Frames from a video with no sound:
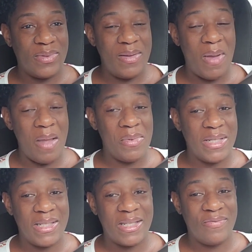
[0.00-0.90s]
He might be
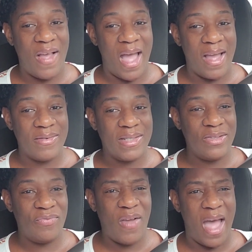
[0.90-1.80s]
6'5".
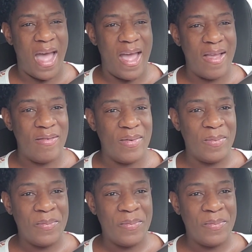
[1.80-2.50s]
6'5",